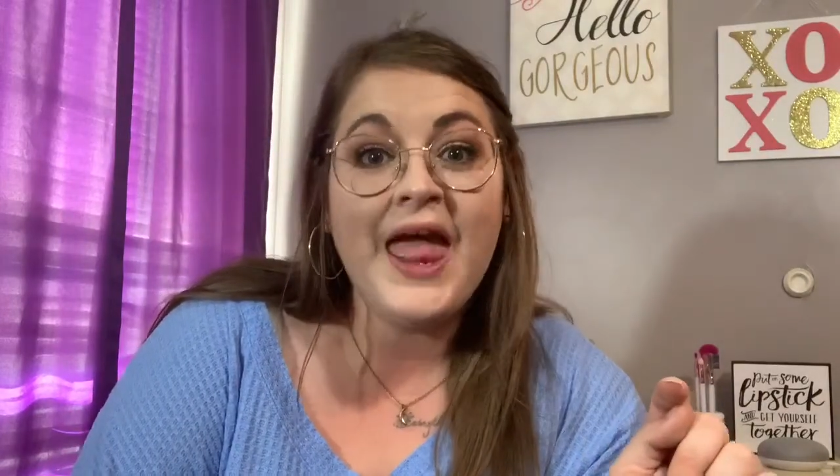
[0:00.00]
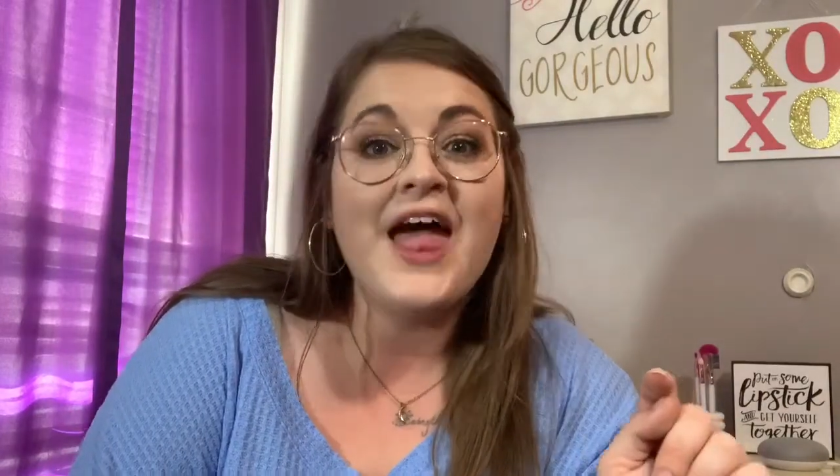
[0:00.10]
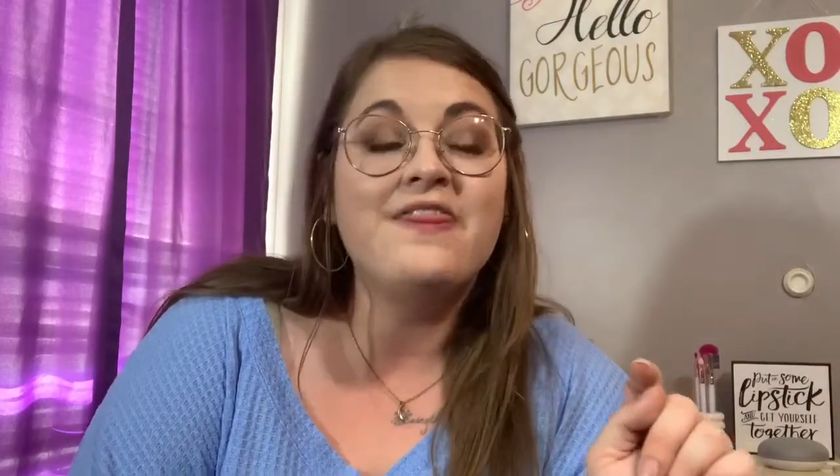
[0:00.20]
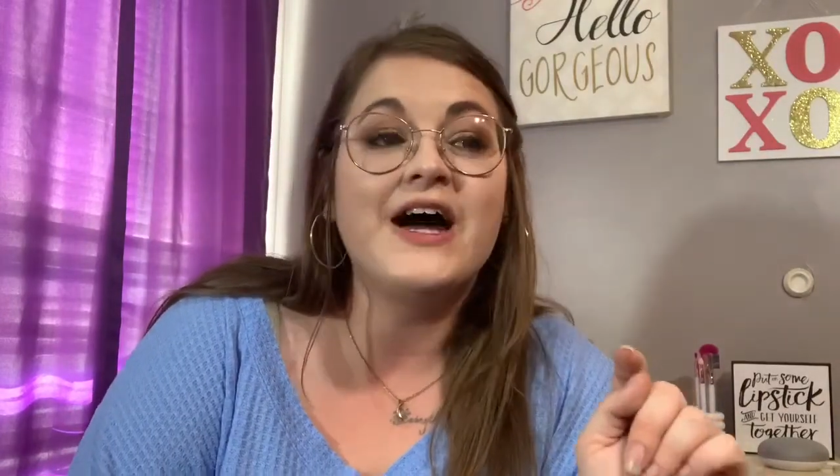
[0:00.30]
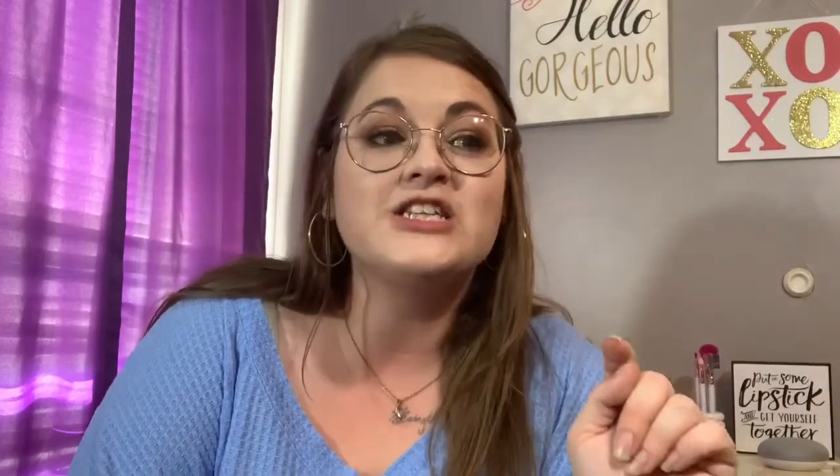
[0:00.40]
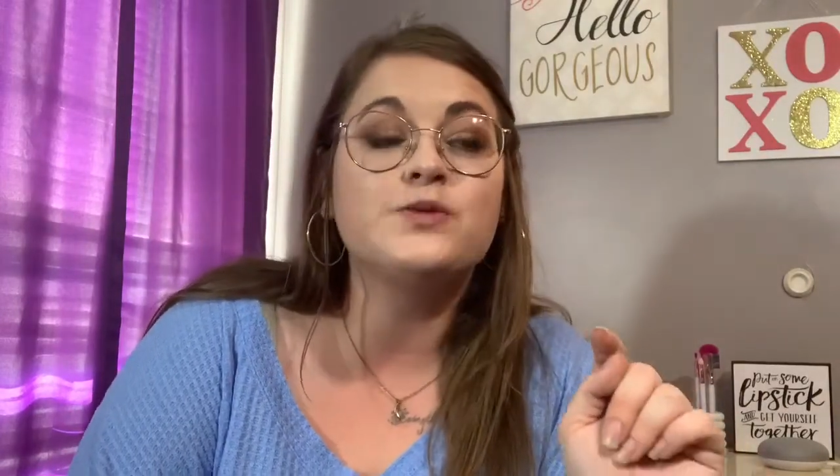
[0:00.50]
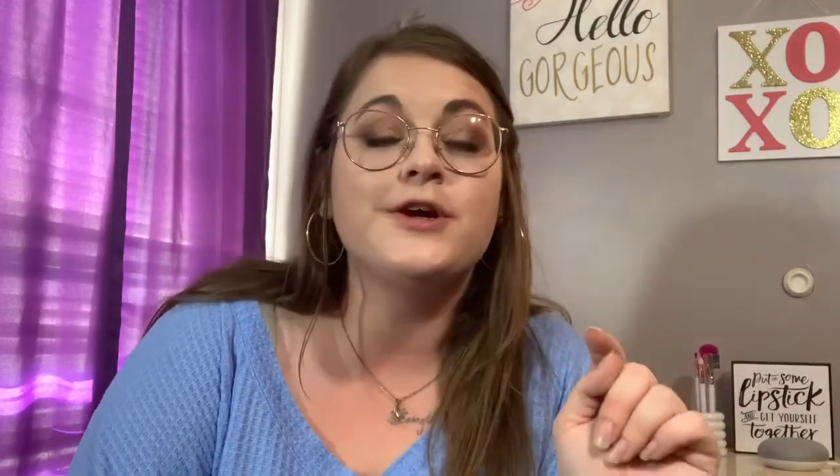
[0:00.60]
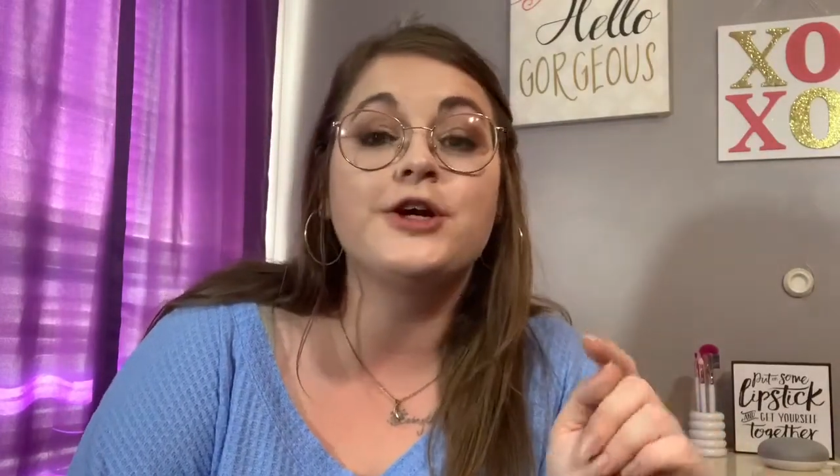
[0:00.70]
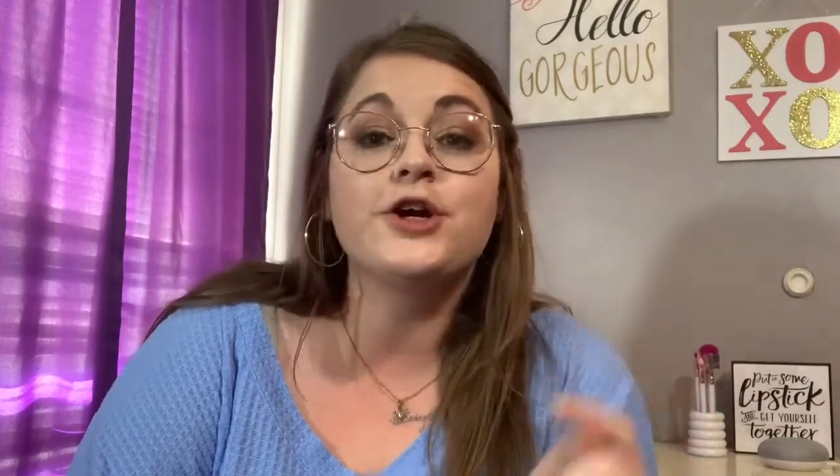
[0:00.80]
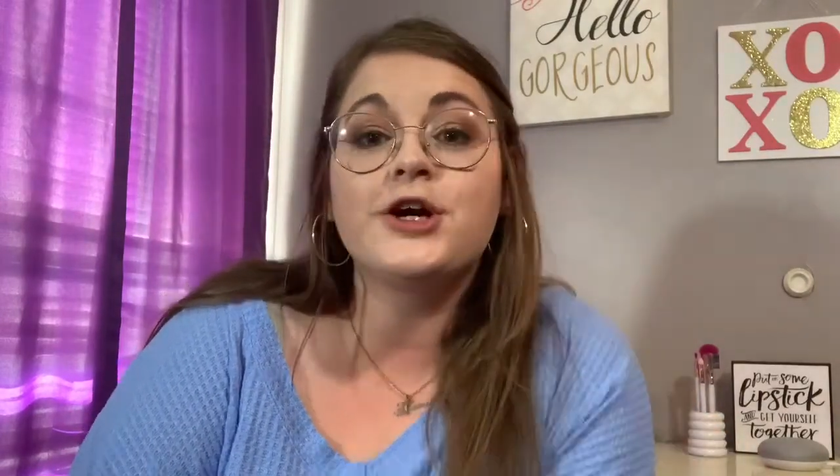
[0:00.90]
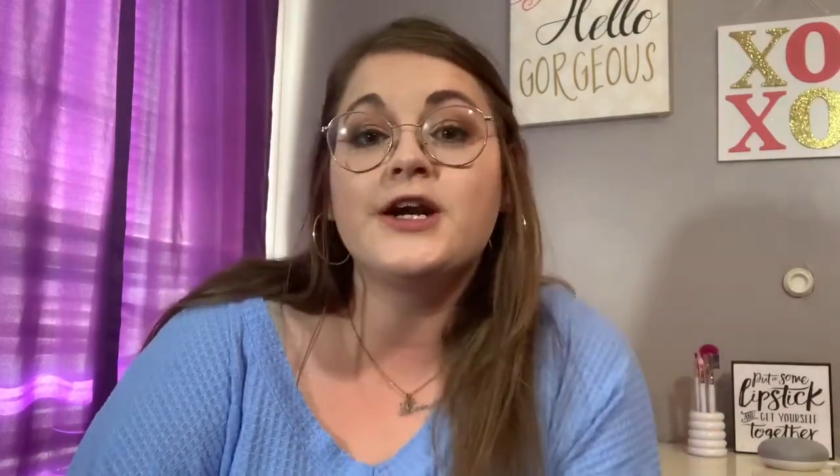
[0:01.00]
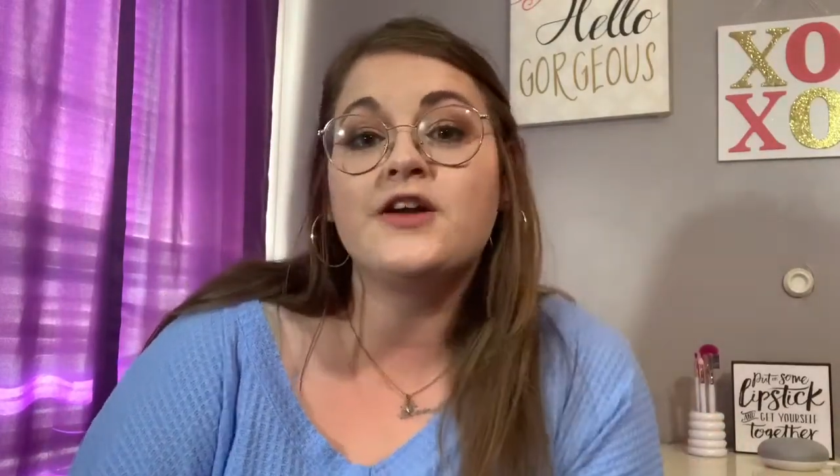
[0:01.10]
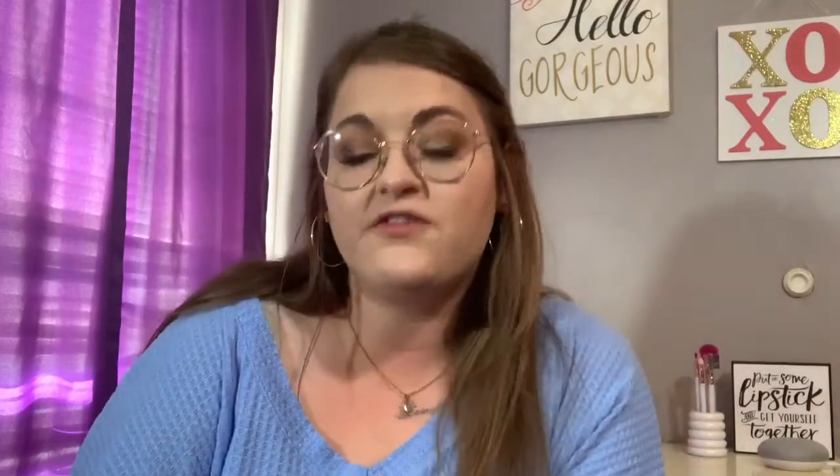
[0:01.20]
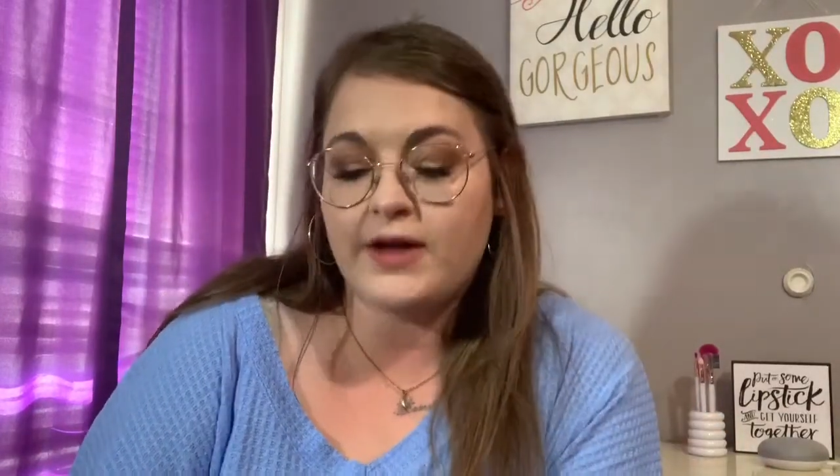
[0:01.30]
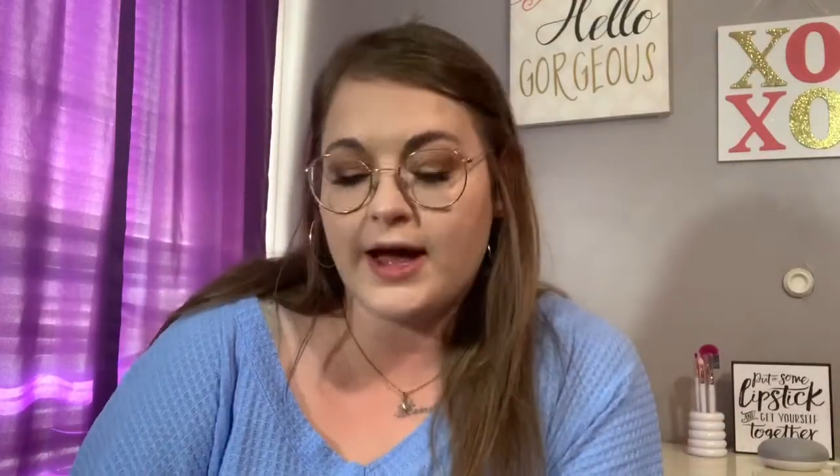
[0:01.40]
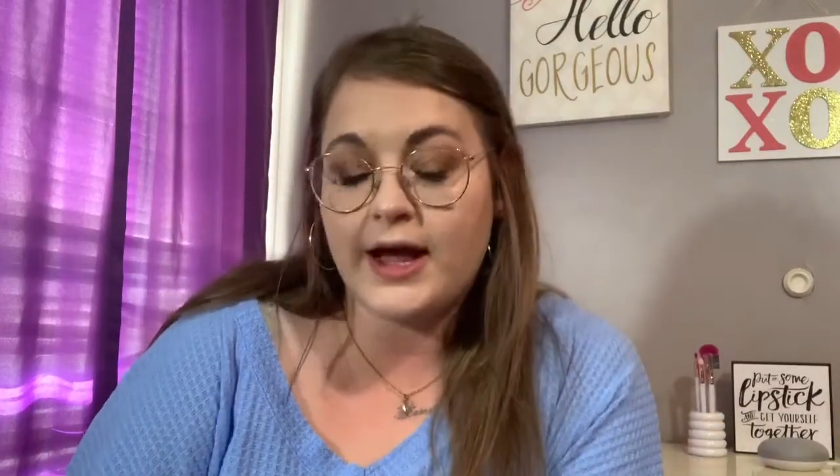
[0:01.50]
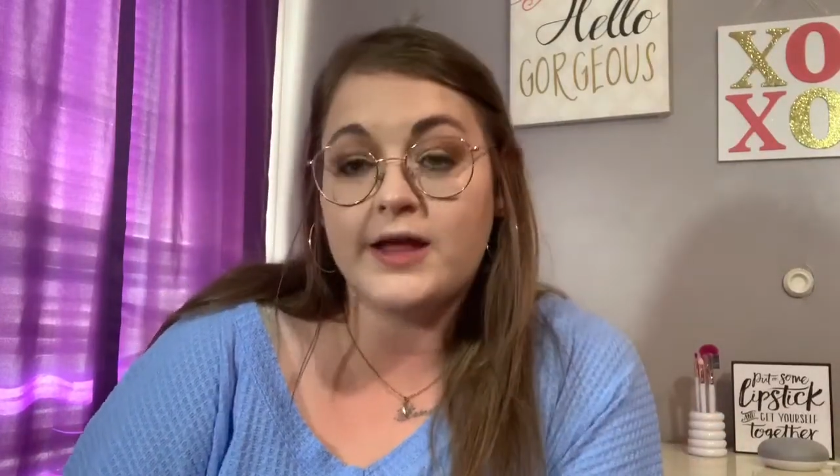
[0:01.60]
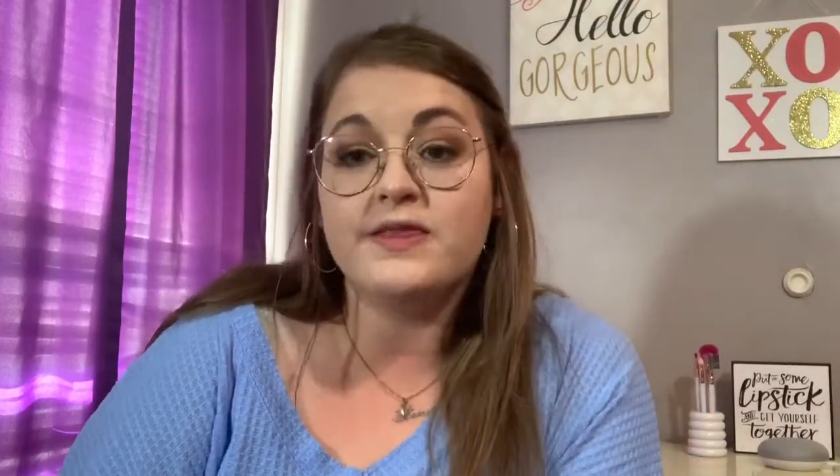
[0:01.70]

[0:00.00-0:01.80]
That's where you're going to find